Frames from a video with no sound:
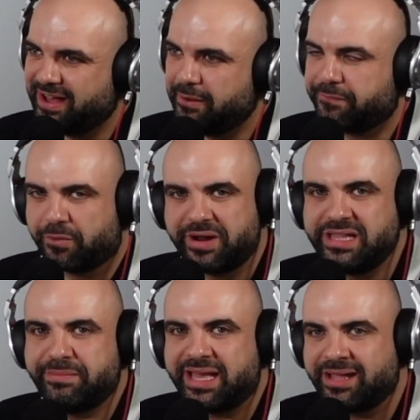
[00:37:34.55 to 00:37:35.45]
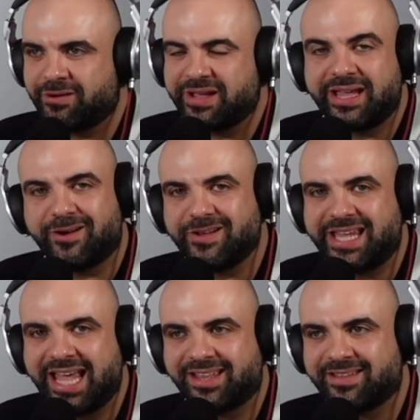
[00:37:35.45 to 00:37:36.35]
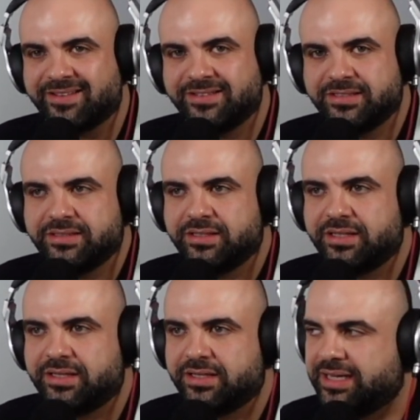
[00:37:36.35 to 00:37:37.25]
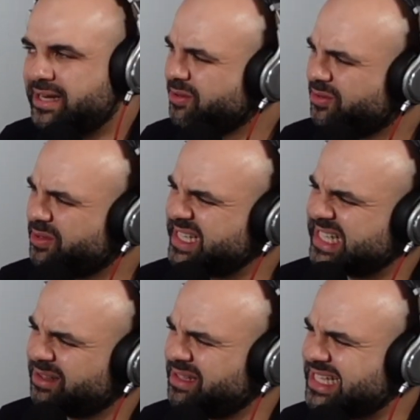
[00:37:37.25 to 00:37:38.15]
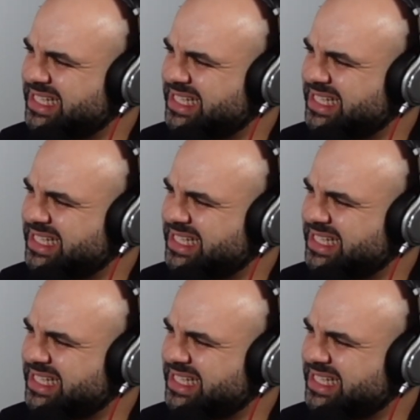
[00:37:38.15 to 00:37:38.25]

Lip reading: For any beginner here in Canada, I don't know, do they sell them in the